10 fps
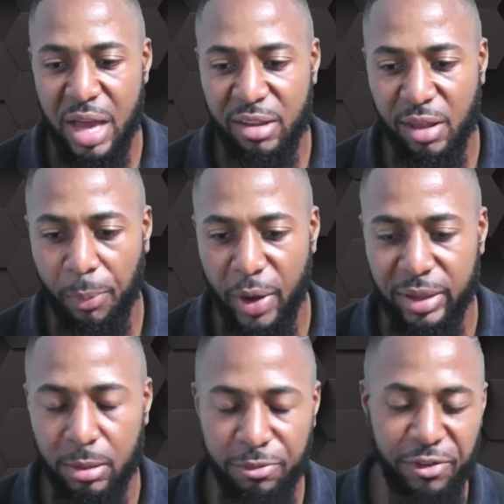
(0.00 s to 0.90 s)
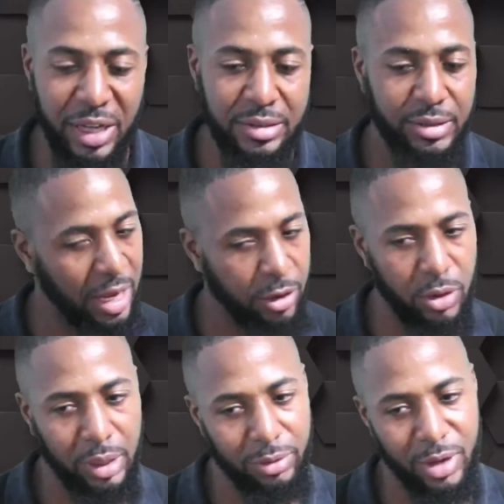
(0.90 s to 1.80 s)
disappointing fans. I
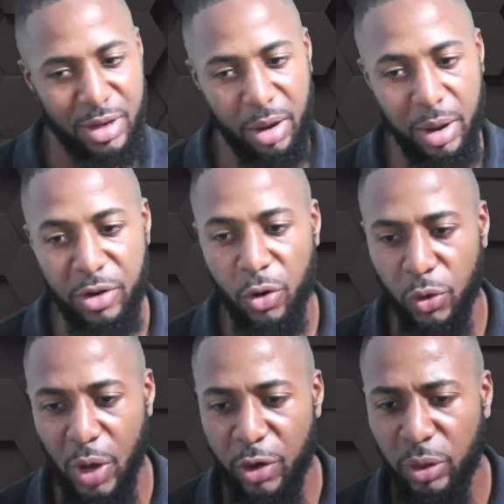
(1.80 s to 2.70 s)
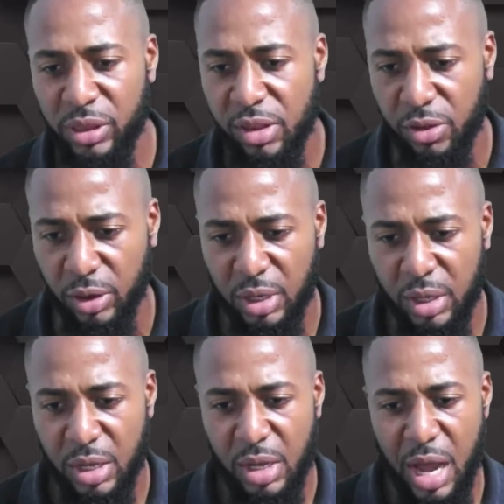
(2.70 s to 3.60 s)
don't know. I don't think so.
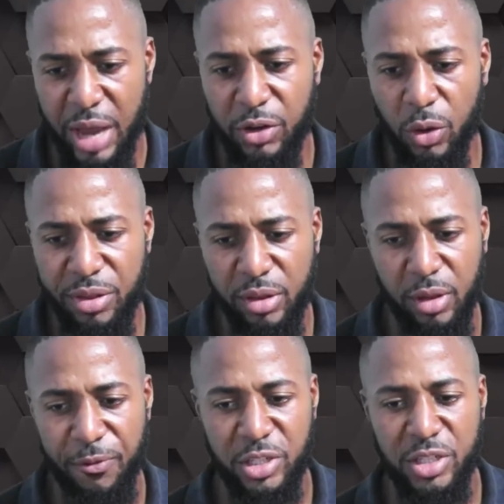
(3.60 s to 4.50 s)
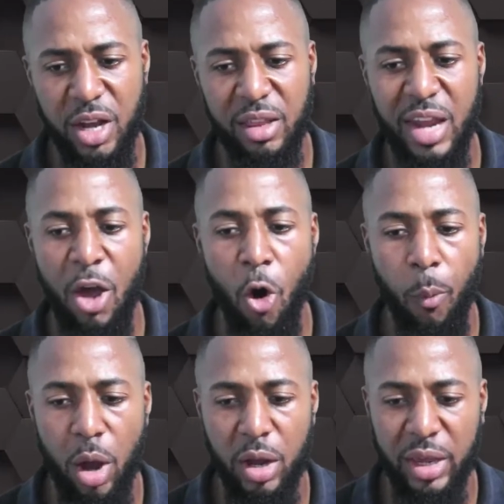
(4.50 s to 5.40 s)
Fresh God said, I hope
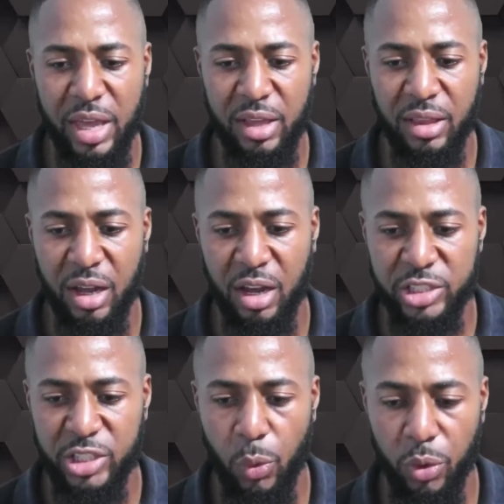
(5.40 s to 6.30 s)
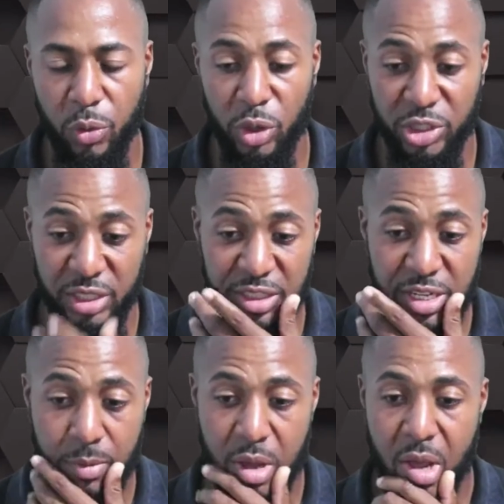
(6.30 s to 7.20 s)
Walker can get a contract with the Russian
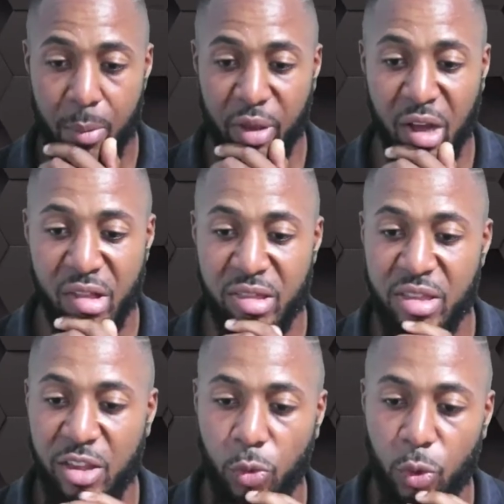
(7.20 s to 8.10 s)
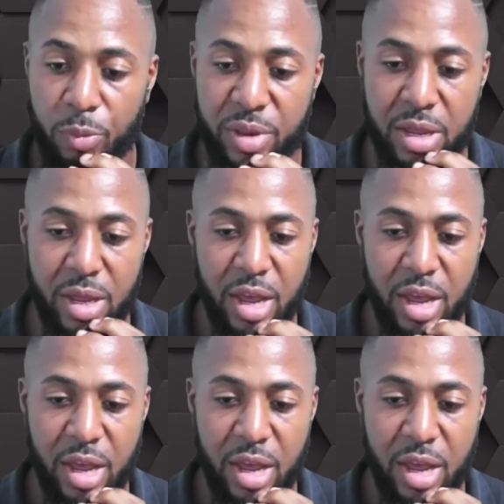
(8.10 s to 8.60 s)
team, because this would break